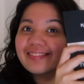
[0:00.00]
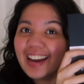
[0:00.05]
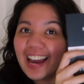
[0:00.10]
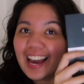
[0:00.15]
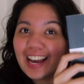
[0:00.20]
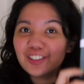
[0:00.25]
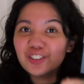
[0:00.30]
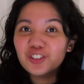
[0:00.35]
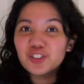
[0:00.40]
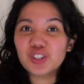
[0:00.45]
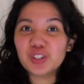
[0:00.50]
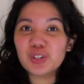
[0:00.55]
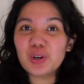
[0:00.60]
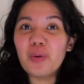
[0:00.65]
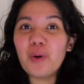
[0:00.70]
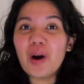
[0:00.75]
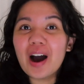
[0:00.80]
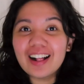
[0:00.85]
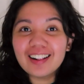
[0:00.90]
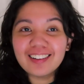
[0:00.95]
H.G.
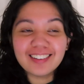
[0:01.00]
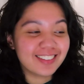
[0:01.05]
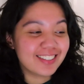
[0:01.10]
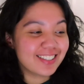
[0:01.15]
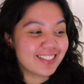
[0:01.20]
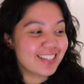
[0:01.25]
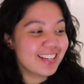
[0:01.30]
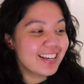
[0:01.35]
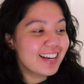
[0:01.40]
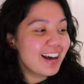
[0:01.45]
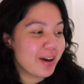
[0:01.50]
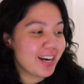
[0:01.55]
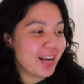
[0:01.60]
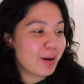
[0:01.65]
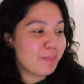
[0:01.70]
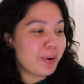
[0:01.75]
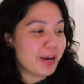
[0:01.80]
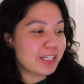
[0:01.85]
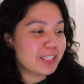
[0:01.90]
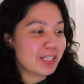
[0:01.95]
Wells, and
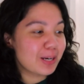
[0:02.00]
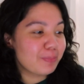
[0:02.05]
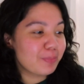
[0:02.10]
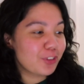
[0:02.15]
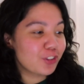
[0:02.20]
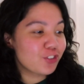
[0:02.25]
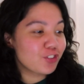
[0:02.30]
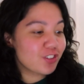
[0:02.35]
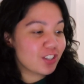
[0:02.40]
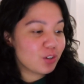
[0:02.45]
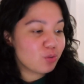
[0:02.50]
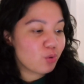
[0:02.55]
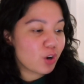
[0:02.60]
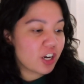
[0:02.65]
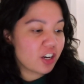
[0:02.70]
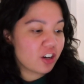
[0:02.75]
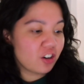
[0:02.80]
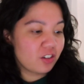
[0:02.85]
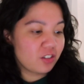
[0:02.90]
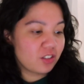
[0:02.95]
I picked up The Sea
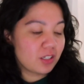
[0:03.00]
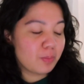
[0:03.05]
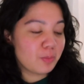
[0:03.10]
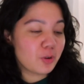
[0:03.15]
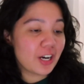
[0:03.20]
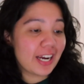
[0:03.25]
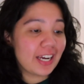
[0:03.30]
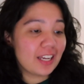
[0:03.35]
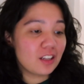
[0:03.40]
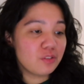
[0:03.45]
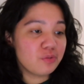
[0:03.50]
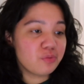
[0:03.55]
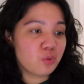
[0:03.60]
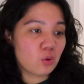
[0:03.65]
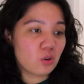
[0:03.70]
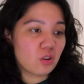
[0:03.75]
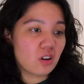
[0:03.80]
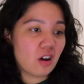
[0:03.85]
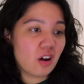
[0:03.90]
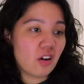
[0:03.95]
Raiders, number
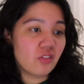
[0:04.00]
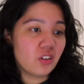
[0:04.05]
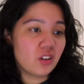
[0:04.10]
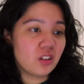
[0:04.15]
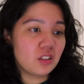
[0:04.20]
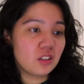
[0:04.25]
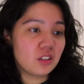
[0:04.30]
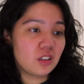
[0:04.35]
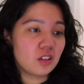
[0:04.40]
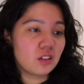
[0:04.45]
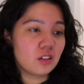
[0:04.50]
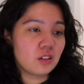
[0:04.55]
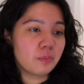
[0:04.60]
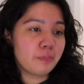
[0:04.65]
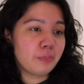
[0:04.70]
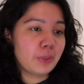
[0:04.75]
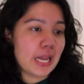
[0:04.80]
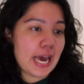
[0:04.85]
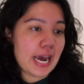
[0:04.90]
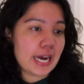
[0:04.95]
84 of the
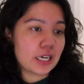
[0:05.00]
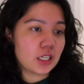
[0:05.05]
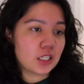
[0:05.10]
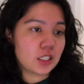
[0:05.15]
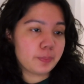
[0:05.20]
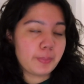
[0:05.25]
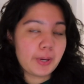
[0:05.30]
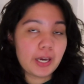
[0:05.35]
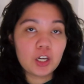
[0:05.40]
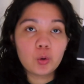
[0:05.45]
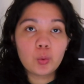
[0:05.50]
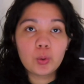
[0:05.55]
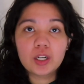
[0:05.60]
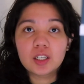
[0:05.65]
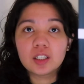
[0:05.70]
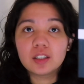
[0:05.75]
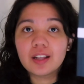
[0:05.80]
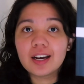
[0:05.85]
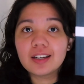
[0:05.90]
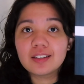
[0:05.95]
Little Black Penguin
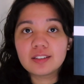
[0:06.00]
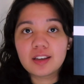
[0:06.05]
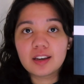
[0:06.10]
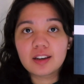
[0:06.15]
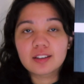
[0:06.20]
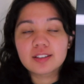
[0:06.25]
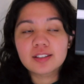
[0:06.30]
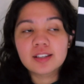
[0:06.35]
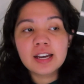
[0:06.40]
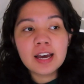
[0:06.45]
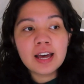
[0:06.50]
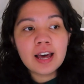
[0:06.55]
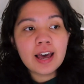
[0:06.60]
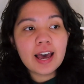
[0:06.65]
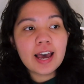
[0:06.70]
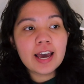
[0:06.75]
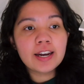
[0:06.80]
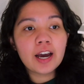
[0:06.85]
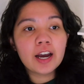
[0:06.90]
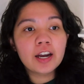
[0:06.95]
Classics.
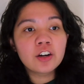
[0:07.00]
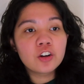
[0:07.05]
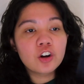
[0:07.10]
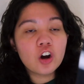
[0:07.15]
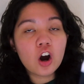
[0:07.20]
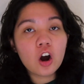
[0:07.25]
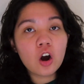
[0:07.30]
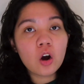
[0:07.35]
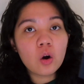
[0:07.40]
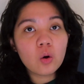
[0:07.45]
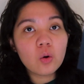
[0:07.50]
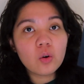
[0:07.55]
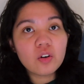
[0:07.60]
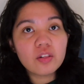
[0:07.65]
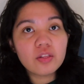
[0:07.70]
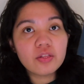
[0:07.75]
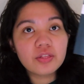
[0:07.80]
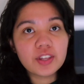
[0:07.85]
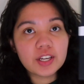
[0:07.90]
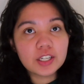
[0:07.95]
And I know
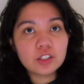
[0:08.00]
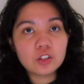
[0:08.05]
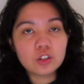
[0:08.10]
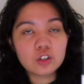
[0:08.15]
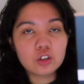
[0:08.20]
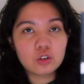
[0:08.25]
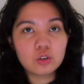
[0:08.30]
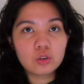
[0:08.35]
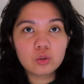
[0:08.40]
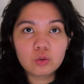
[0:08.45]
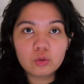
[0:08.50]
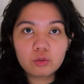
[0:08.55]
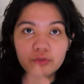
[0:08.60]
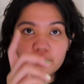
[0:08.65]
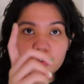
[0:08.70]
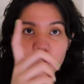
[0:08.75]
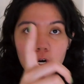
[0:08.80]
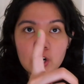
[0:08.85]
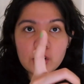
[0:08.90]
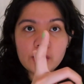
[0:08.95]
these two,
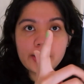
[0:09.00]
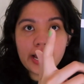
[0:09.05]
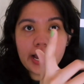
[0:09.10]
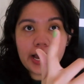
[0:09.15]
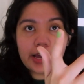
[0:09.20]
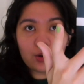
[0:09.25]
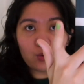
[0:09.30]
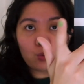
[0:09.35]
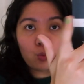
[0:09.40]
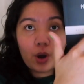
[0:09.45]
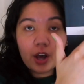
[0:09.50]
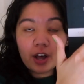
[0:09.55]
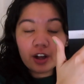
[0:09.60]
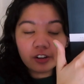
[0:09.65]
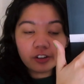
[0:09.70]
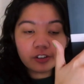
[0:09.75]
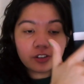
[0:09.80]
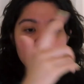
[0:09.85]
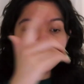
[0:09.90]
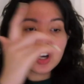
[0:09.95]
Verne and
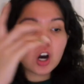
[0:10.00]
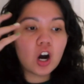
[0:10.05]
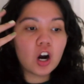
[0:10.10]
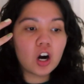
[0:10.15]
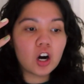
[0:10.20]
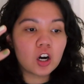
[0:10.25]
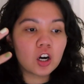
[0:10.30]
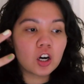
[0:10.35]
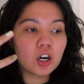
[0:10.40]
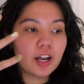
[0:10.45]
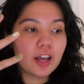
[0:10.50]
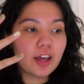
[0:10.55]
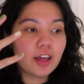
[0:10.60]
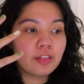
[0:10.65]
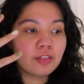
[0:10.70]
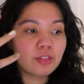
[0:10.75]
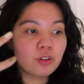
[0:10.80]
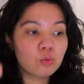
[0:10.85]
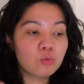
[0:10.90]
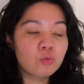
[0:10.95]
Wells, are
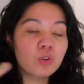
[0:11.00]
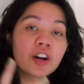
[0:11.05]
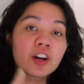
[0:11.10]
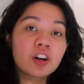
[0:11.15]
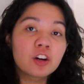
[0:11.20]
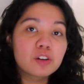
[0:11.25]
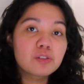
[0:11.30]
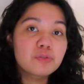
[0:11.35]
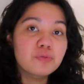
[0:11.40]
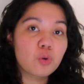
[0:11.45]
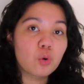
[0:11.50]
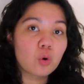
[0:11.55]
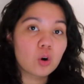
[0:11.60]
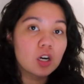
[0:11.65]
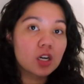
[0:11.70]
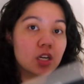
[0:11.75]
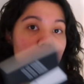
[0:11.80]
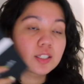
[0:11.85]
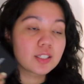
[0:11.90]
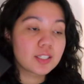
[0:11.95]
in the runner
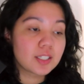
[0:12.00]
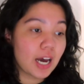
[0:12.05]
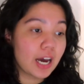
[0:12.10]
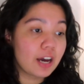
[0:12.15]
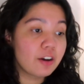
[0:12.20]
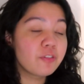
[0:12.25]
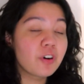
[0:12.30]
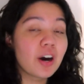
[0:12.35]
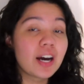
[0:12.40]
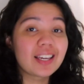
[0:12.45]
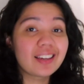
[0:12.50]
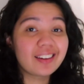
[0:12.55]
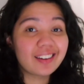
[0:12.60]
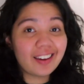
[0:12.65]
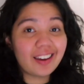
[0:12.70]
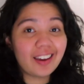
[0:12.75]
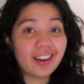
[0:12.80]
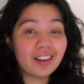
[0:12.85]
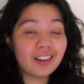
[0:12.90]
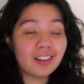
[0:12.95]
for Sci-Fi
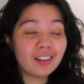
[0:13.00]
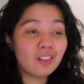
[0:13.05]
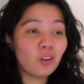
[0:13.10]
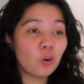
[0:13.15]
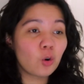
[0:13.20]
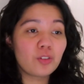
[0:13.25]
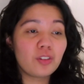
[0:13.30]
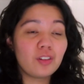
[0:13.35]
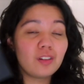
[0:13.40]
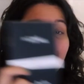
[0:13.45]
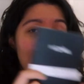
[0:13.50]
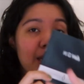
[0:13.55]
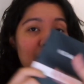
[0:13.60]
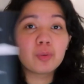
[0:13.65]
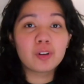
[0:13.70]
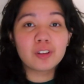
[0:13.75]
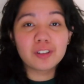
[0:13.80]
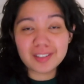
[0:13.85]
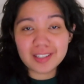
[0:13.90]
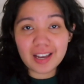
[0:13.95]
King, or the
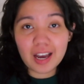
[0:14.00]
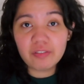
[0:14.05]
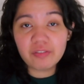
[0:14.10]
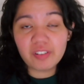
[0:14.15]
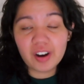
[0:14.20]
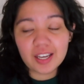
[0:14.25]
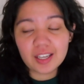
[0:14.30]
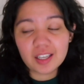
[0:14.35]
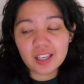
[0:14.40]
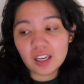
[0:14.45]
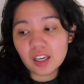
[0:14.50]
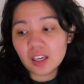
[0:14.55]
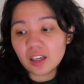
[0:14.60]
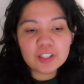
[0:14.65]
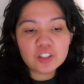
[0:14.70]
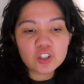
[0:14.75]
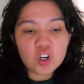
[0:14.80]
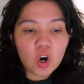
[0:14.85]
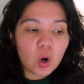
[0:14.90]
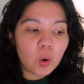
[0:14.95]
label Sci-Fi King.
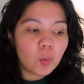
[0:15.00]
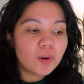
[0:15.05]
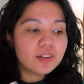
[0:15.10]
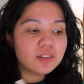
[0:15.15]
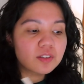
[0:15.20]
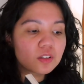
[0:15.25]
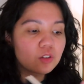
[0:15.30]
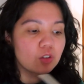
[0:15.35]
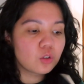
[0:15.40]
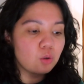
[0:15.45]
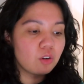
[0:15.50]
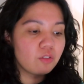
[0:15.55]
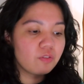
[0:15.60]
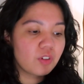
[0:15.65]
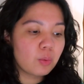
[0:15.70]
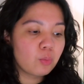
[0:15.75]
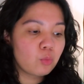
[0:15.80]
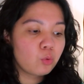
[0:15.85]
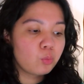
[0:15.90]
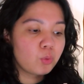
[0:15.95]
It's always the two of
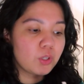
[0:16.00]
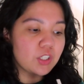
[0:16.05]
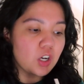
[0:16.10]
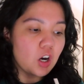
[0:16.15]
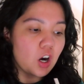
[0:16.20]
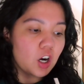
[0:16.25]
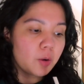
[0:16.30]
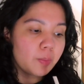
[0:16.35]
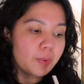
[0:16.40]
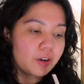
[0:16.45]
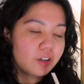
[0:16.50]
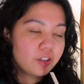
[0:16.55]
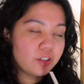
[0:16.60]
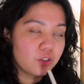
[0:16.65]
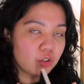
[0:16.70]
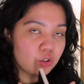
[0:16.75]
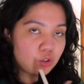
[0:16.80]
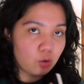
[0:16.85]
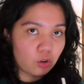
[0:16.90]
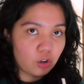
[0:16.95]
them when we talk about
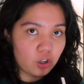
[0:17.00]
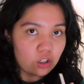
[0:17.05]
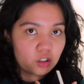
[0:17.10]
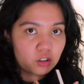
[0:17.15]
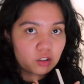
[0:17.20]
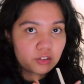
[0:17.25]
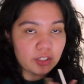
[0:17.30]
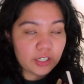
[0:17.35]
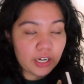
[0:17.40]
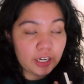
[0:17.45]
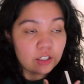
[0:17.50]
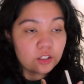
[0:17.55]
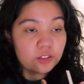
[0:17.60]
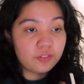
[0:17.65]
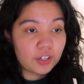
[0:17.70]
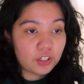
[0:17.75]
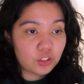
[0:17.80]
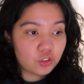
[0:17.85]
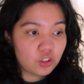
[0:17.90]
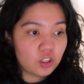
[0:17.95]
historical science
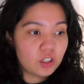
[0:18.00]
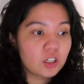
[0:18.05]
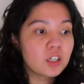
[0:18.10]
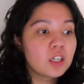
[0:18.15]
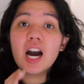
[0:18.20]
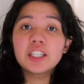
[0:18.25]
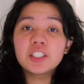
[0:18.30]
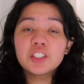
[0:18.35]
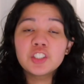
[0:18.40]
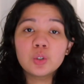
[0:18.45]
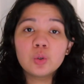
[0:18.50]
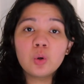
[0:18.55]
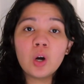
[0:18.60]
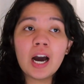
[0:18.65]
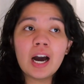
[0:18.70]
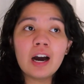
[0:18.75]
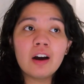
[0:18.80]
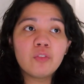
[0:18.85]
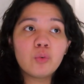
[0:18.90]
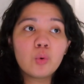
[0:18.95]
fiction. I do
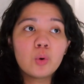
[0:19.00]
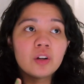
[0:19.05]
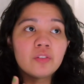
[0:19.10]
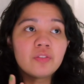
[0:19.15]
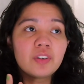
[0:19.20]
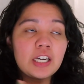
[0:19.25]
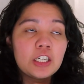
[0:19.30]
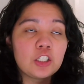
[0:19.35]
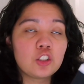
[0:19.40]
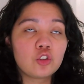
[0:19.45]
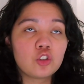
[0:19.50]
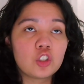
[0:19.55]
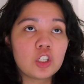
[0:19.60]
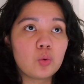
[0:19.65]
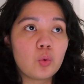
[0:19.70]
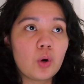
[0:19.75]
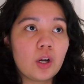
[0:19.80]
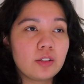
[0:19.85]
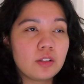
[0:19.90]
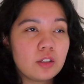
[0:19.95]
have one of H.G.
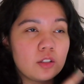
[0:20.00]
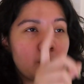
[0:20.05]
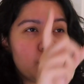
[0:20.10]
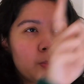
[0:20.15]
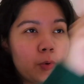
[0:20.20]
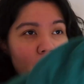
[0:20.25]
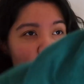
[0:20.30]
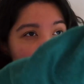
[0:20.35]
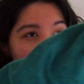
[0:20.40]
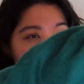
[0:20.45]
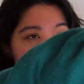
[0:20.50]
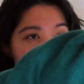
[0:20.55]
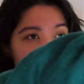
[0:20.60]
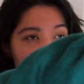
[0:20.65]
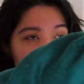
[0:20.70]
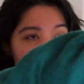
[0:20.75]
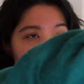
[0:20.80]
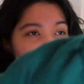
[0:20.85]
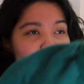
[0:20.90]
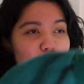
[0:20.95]
Wells's books, I can
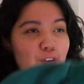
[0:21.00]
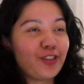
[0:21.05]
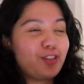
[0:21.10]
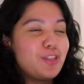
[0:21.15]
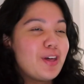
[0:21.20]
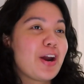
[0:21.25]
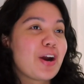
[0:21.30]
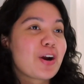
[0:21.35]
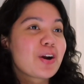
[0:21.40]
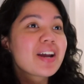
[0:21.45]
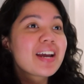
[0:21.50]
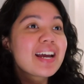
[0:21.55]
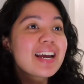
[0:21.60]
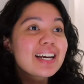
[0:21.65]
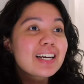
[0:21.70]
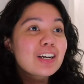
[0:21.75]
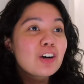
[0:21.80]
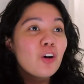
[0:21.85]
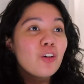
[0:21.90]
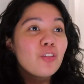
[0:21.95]
see it over there,
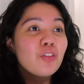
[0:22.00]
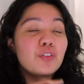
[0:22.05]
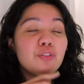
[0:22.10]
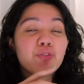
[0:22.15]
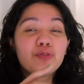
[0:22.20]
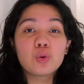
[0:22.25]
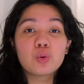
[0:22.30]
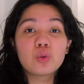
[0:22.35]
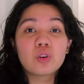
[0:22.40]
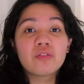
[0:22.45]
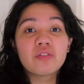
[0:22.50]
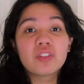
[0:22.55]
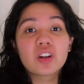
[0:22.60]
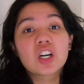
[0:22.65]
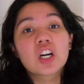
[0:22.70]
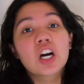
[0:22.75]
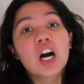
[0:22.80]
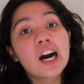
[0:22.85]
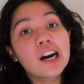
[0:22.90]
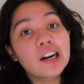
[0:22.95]
called The Food of the
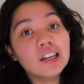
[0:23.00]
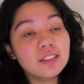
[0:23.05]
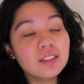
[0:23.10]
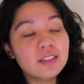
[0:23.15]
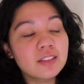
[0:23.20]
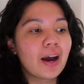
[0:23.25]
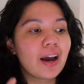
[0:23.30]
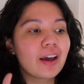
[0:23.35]
Gods.